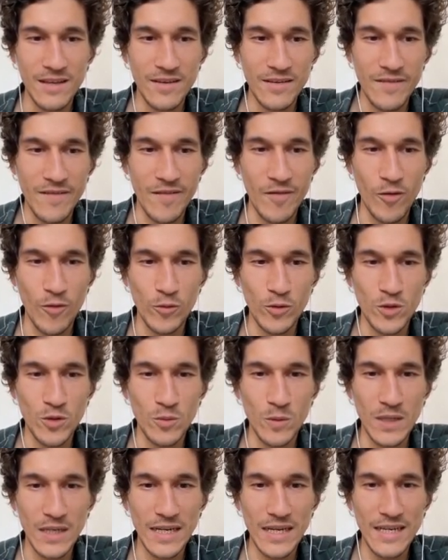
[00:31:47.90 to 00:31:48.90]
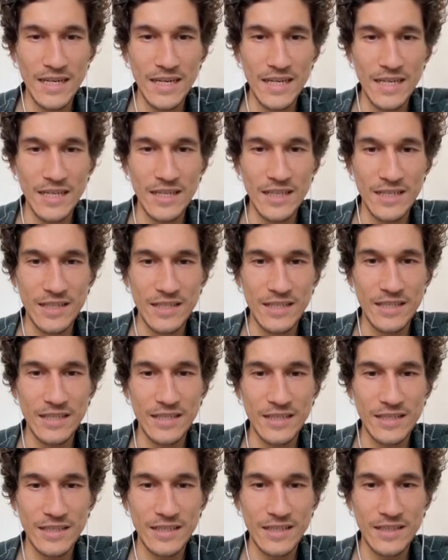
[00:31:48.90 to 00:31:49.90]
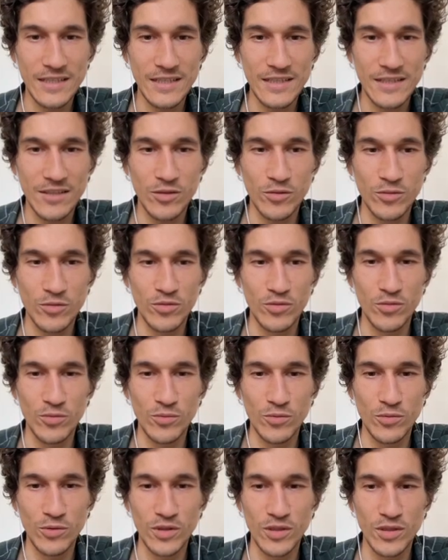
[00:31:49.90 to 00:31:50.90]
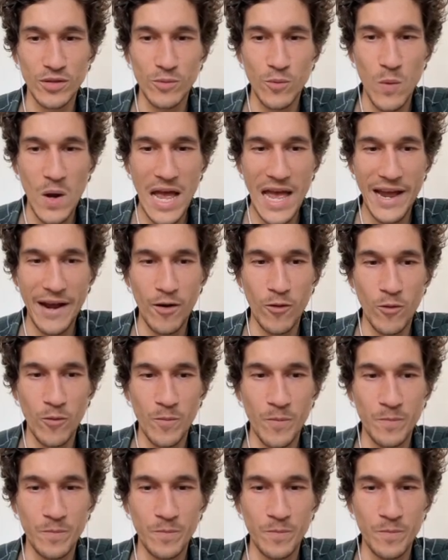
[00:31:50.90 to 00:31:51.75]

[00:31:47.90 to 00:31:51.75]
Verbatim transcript: roads when I needed to do it. Wow.